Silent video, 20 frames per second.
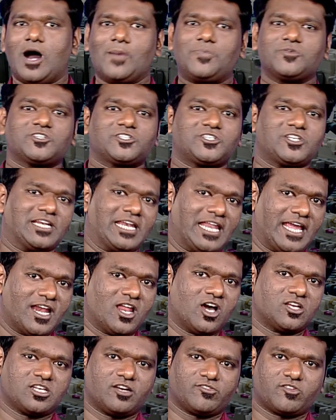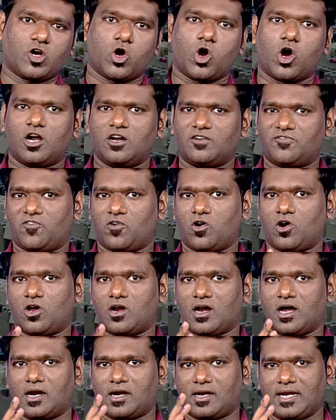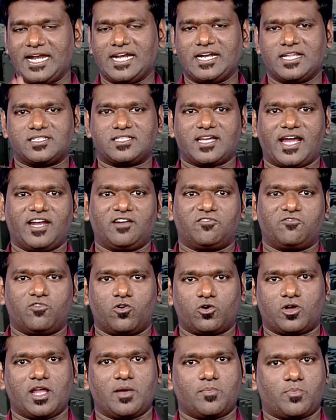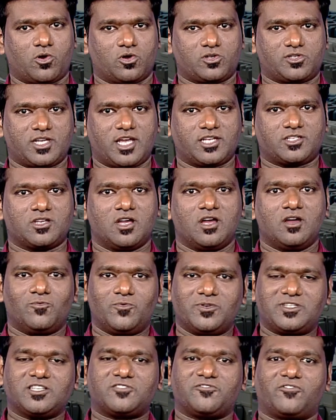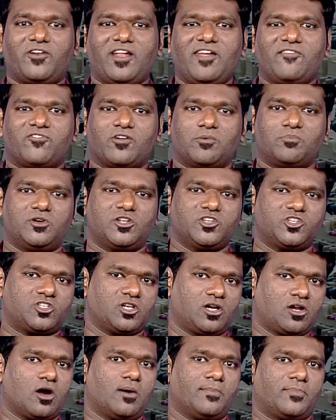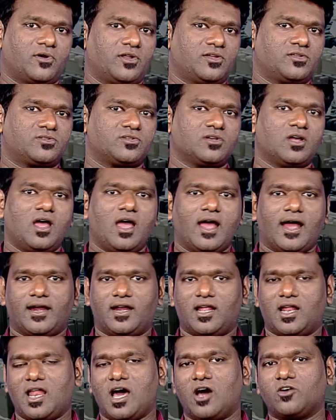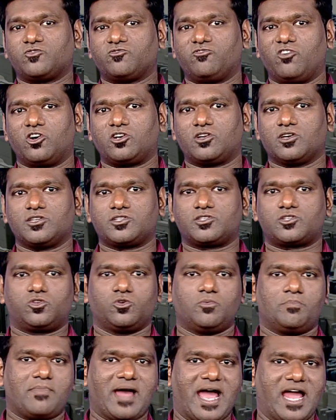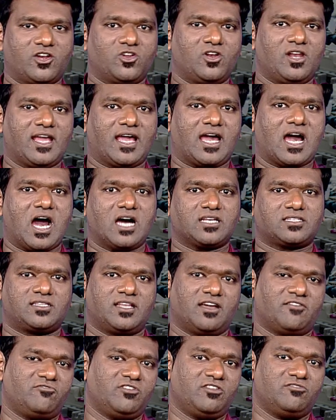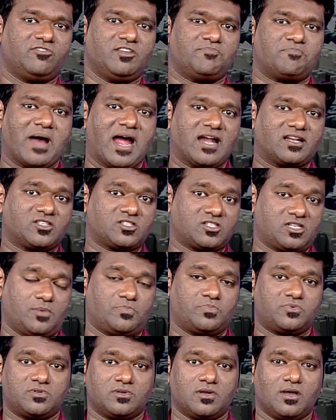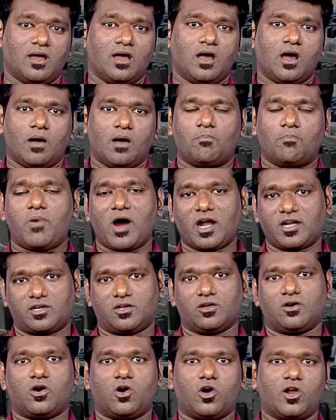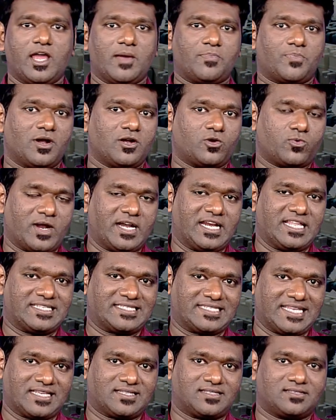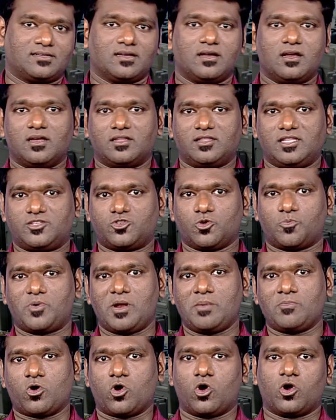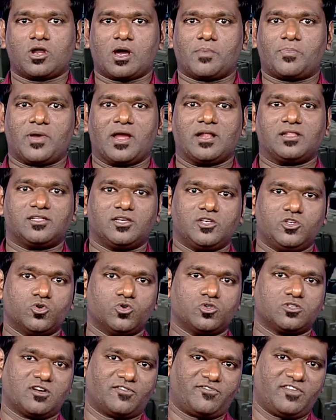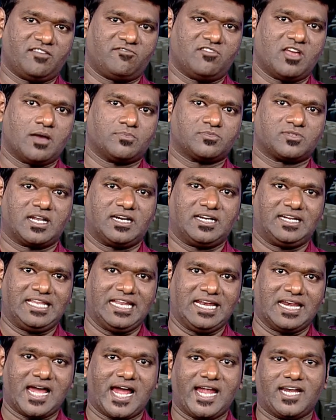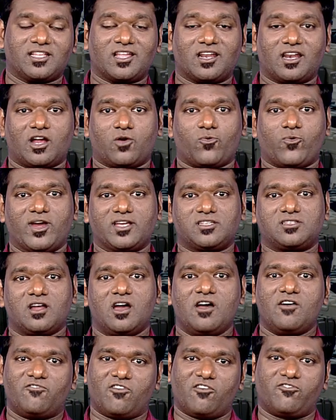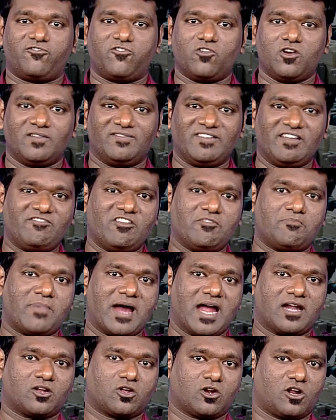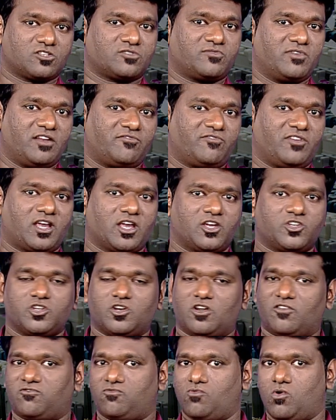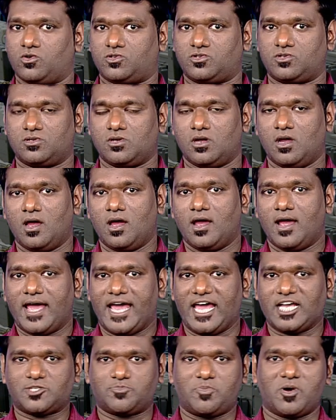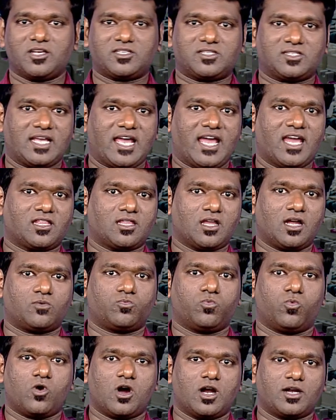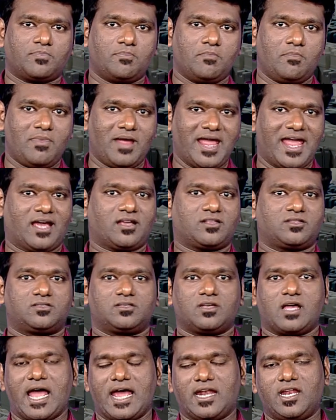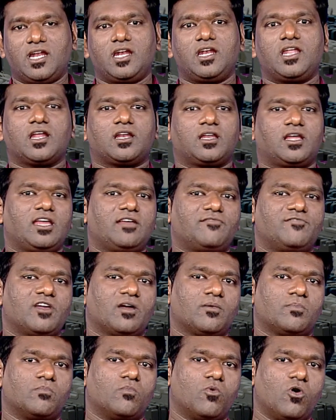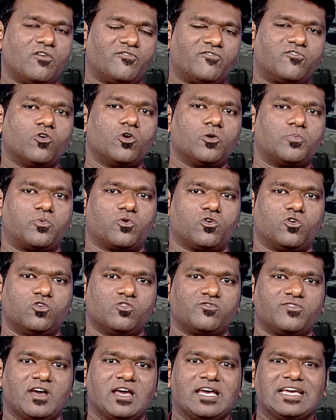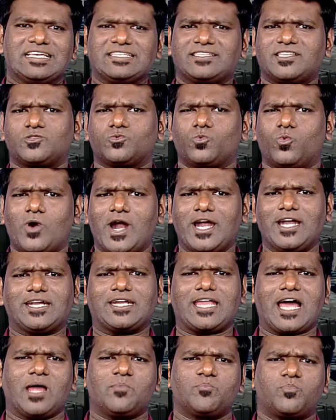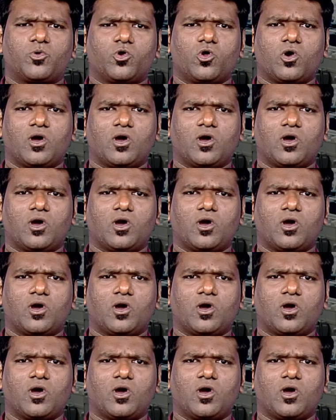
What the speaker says: Opposition leaders have called for a redesigned voting process which is free from digital components and allows voters to manually cast their VVPAT slips. But on April 26th, the Supreme Court upheld the use of EVMs and denied the request for full VVPAT cross-verification of votes. Experts say that what makes an Indian EVM more foolproof is its one-time